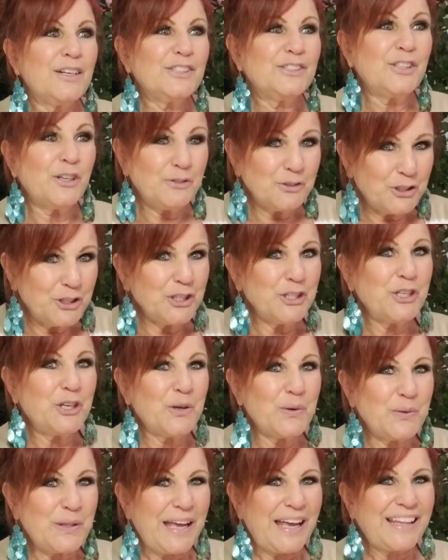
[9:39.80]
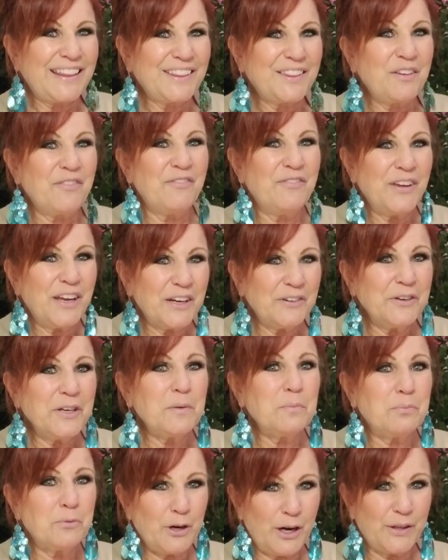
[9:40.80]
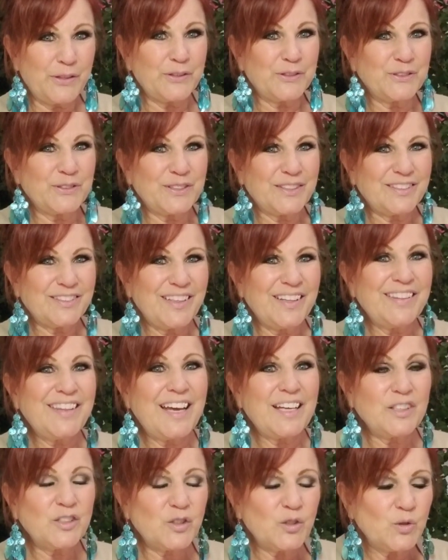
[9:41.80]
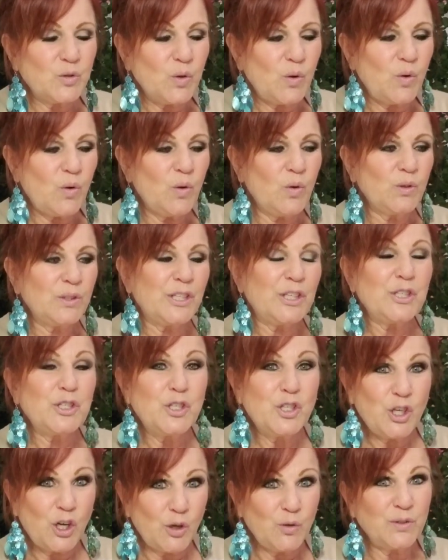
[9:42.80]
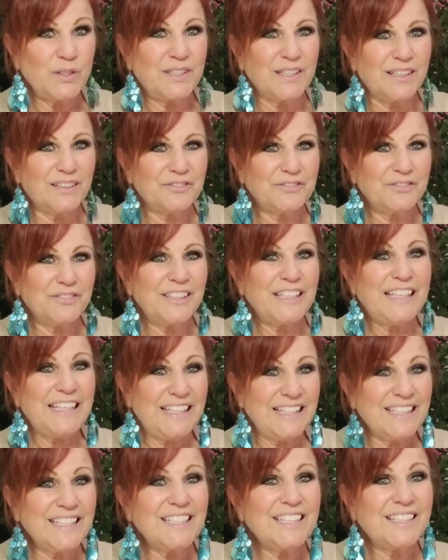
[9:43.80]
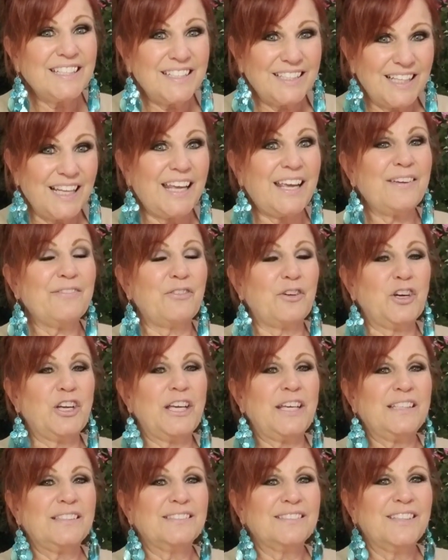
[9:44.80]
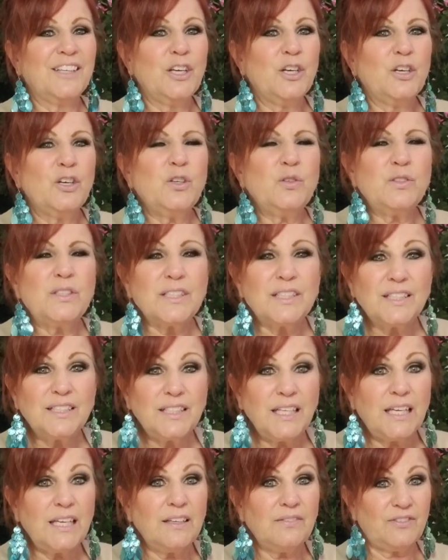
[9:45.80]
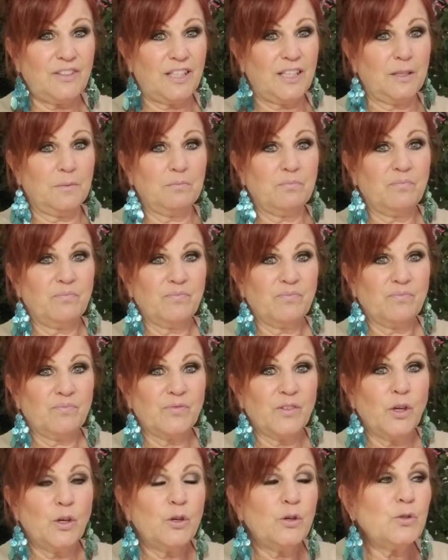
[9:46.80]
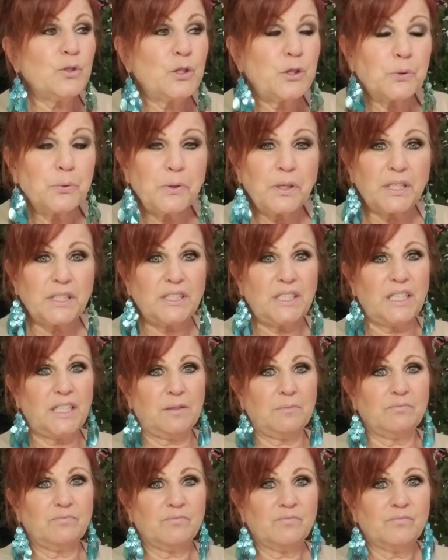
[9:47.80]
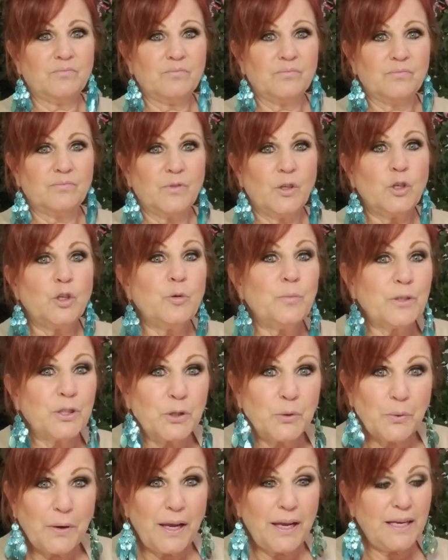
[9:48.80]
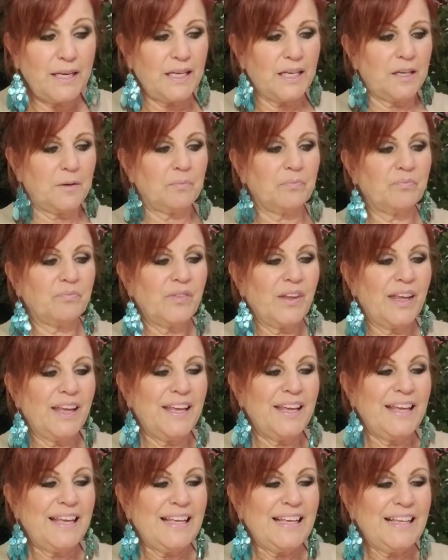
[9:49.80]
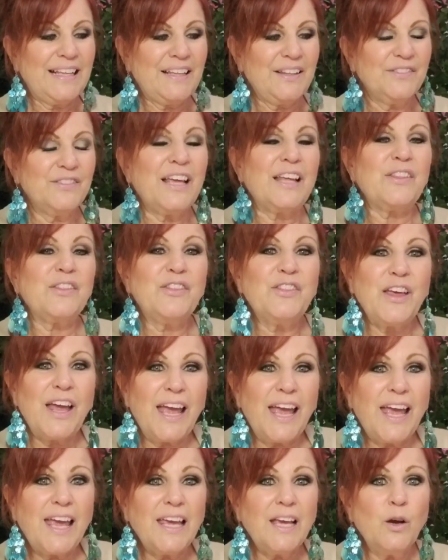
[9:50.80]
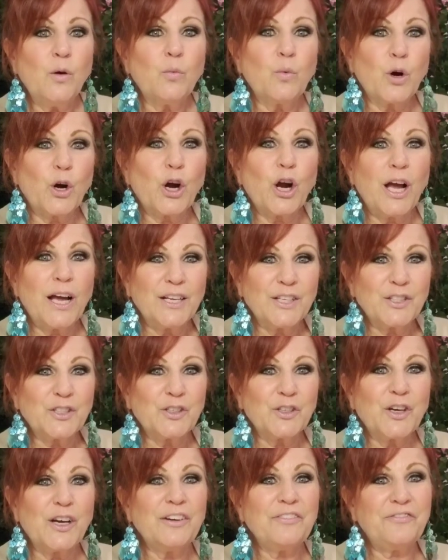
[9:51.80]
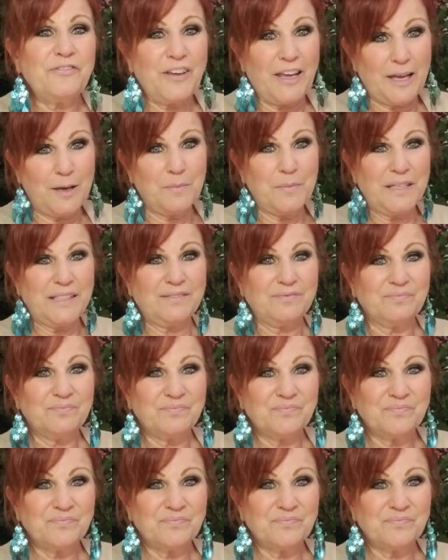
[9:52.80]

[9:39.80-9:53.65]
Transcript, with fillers: Don't you know that the very brothers that sold Joseph into slavery, who deceived him, who tricked him, who betrayed him, that they were under a famine